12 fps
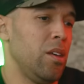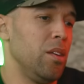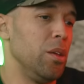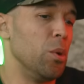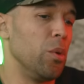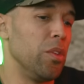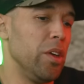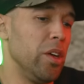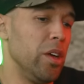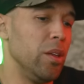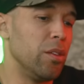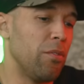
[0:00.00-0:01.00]
you know
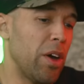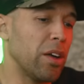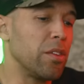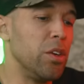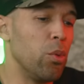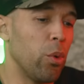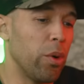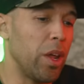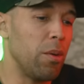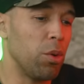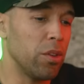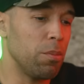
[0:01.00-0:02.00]
the the fact that you weren't
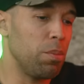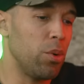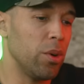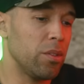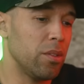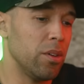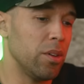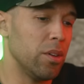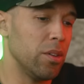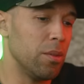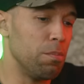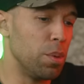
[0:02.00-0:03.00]
able to put
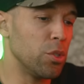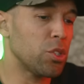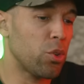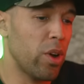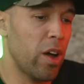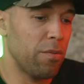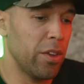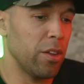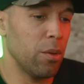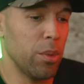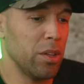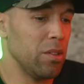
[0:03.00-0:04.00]
the the bushcraft
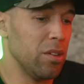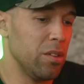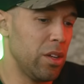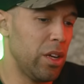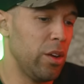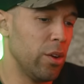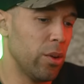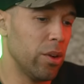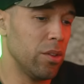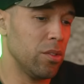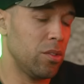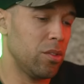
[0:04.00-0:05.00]
element into here
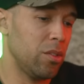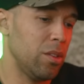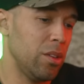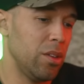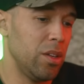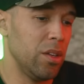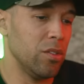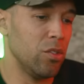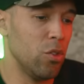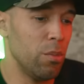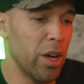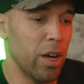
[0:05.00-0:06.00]
is is
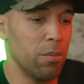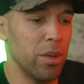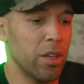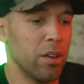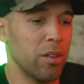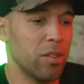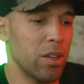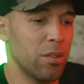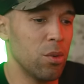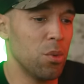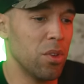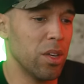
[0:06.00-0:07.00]
too bad because I
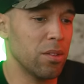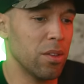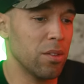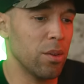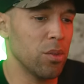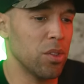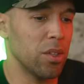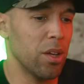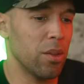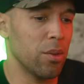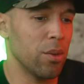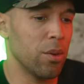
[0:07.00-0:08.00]
do think that there's
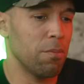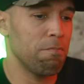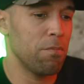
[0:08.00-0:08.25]
another